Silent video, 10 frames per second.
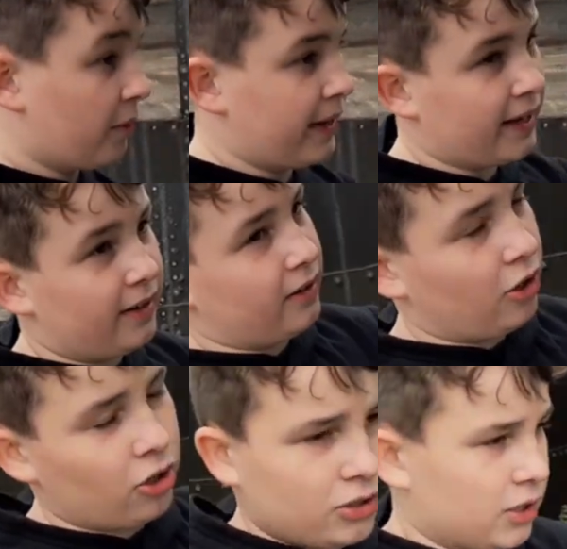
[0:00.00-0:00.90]
we can
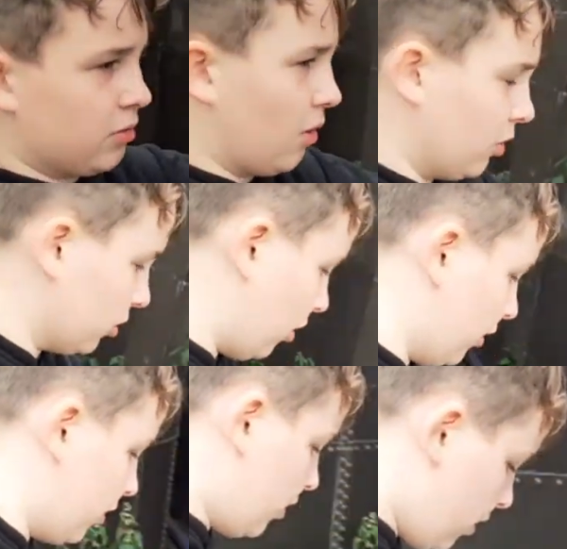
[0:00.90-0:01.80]
knock this wall down,
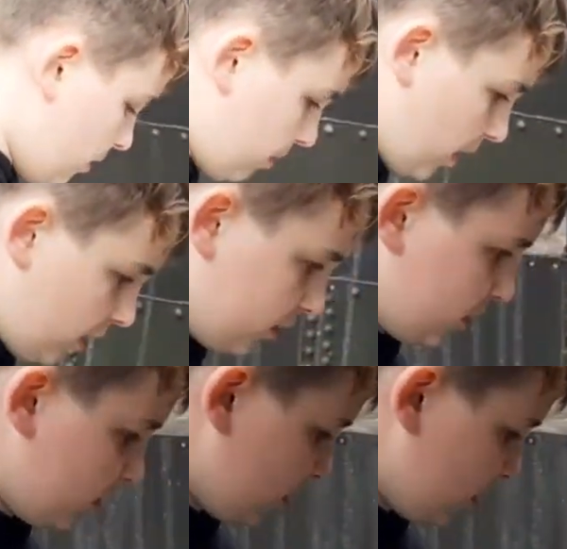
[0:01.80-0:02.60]
because